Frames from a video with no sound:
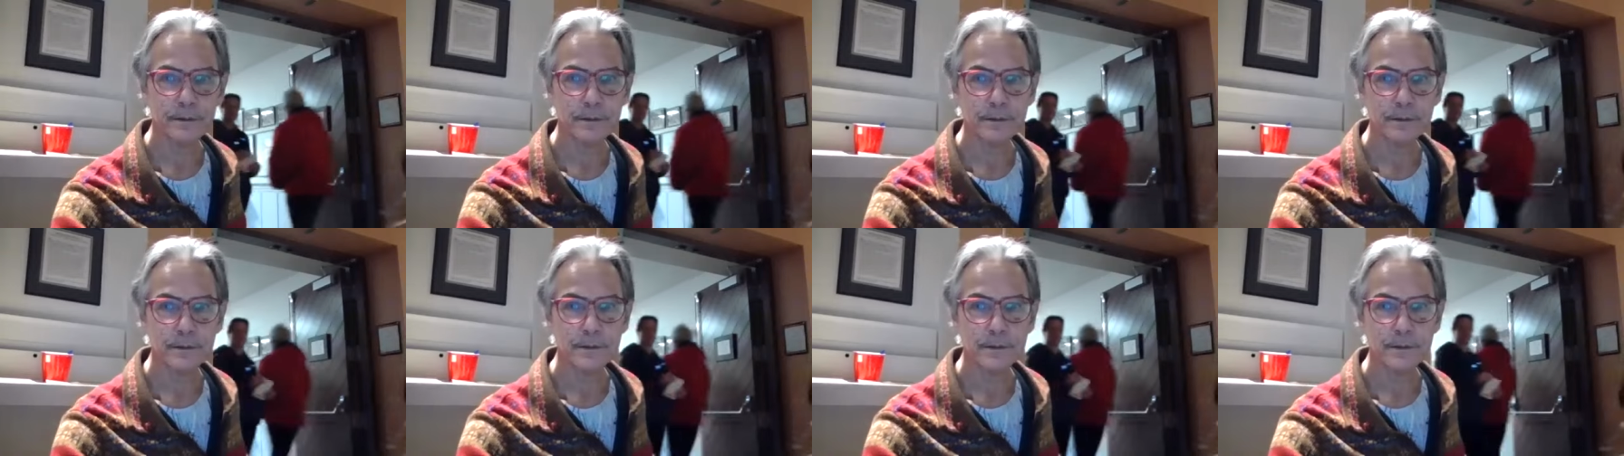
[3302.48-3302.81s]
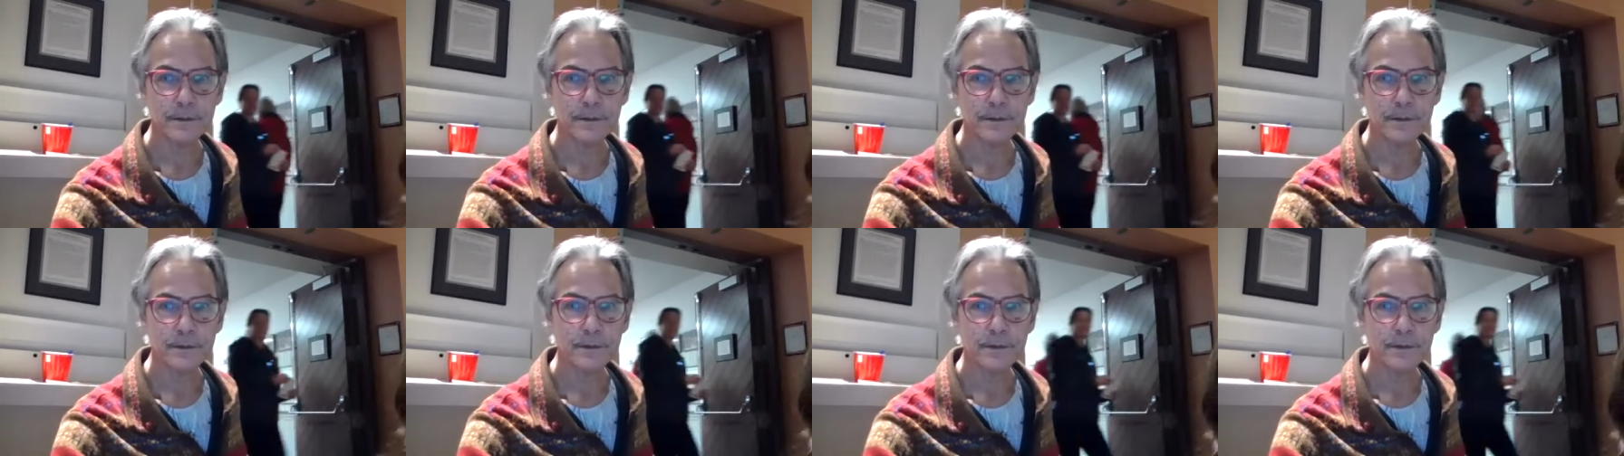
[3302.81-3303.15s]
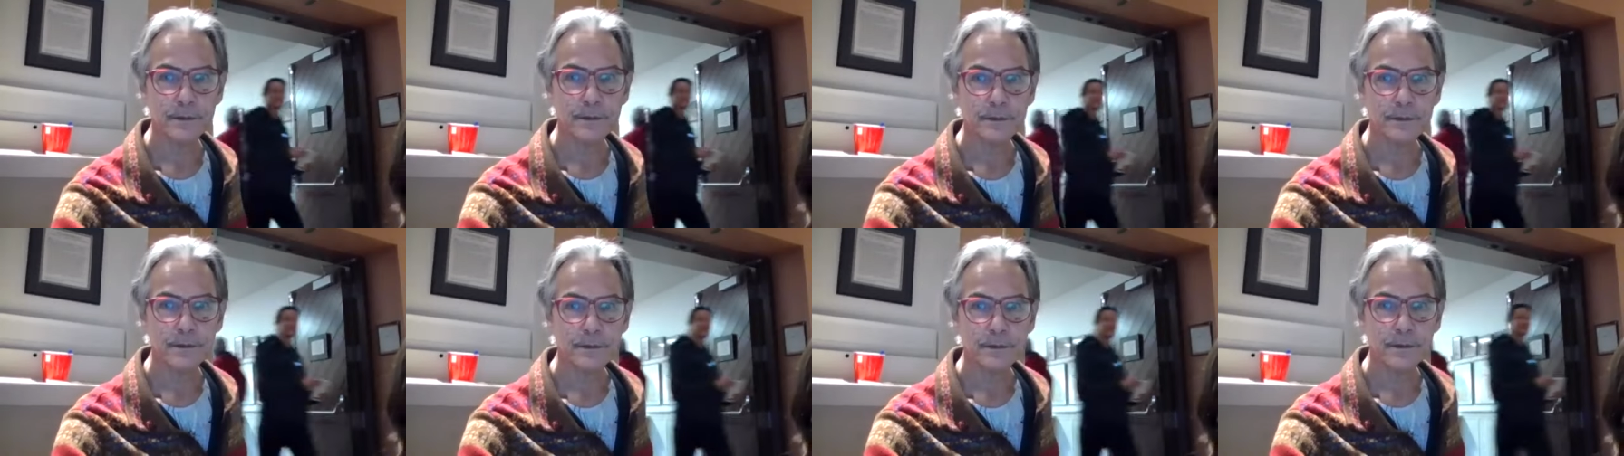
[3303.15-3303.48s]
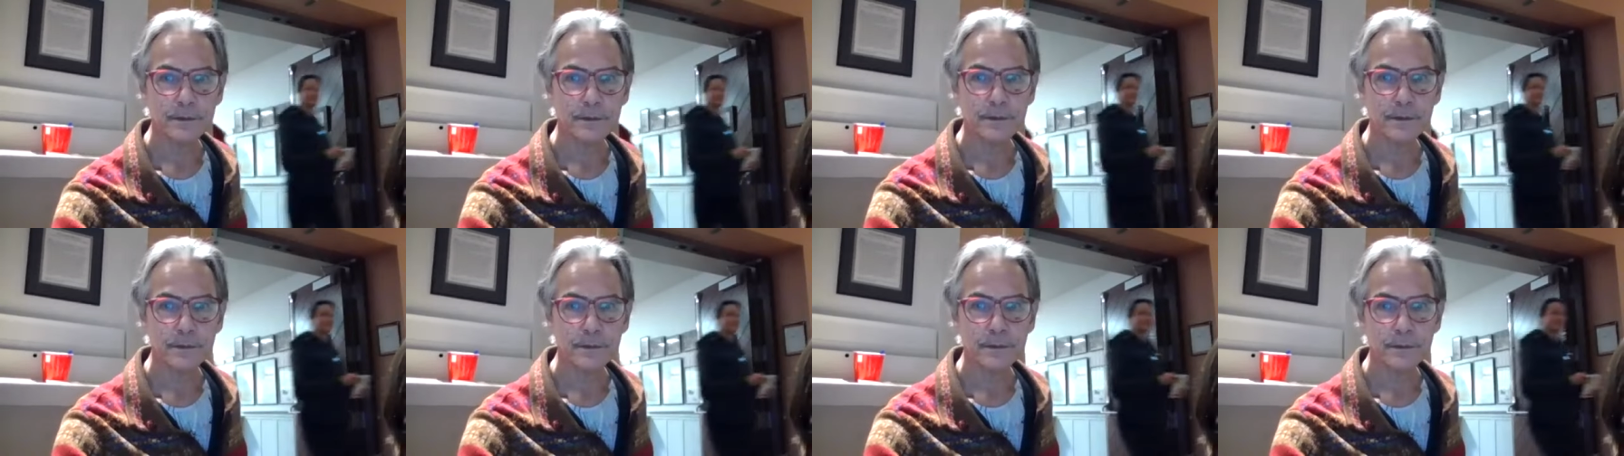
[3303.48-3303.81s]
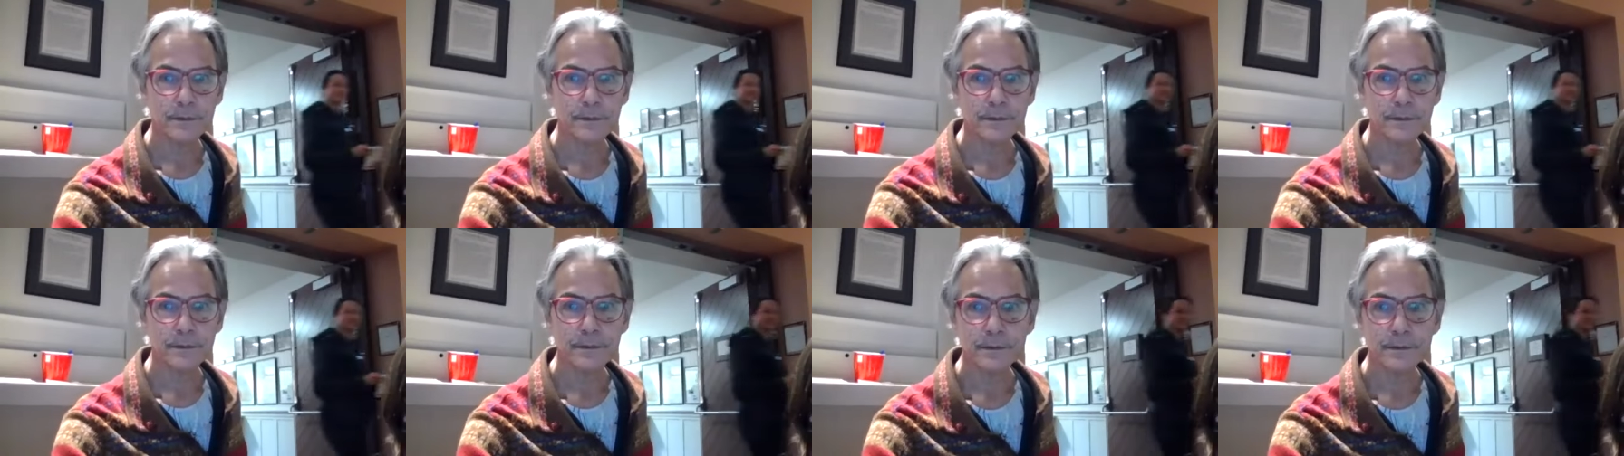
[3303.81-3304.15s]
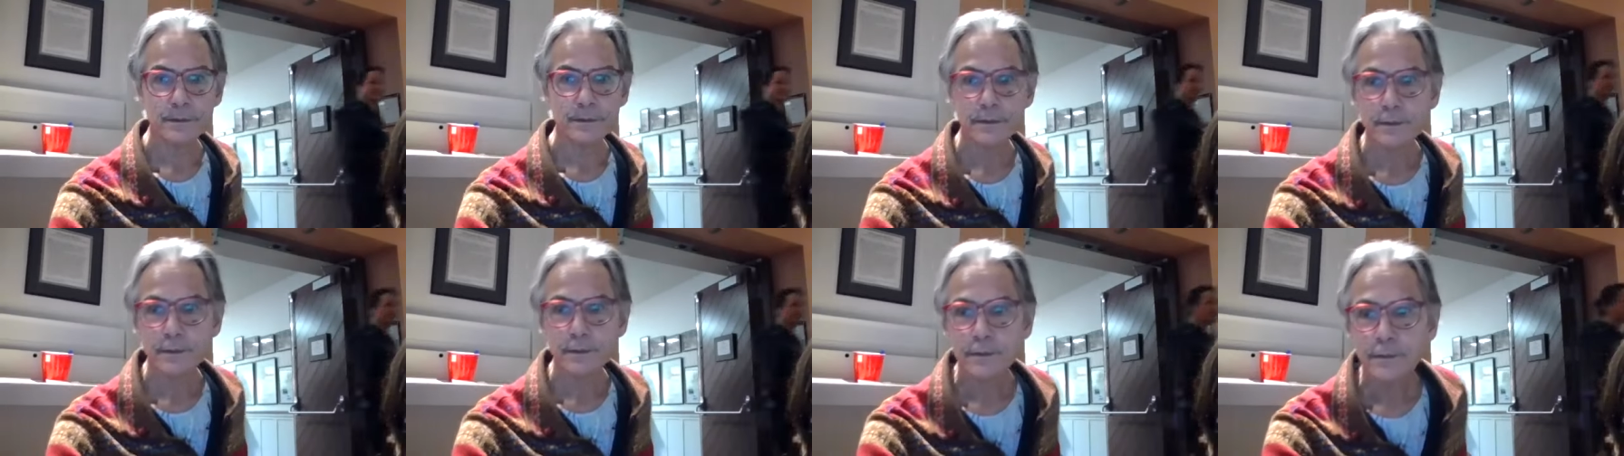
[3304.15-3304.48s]
Oh, yeah, there it is now.
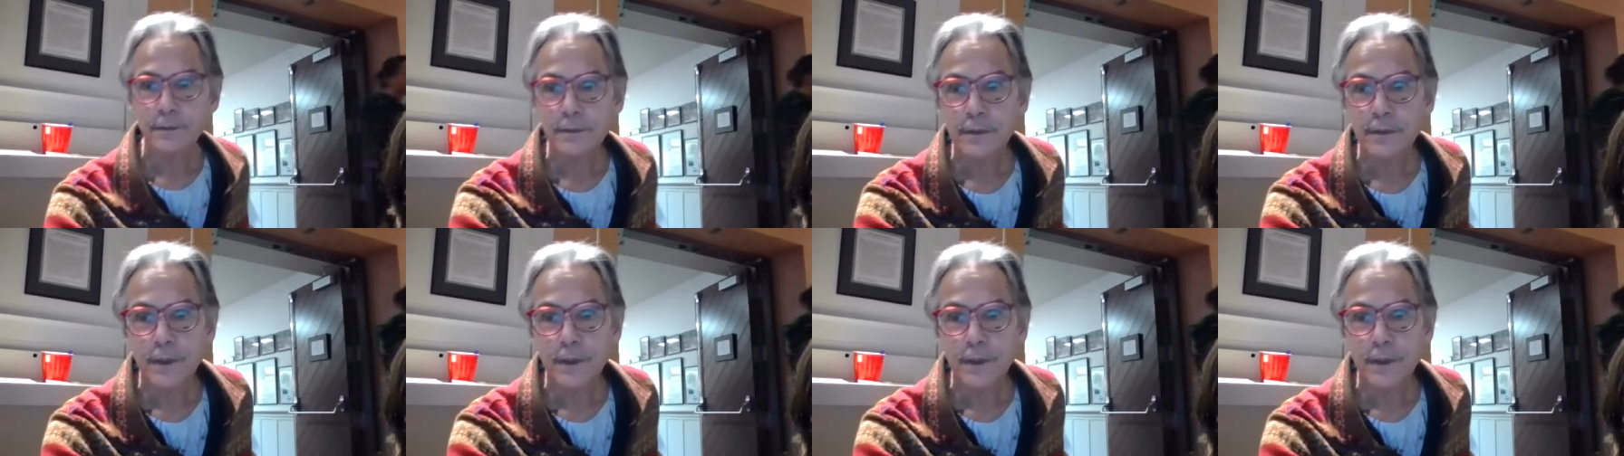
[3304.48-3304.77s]
Interesting.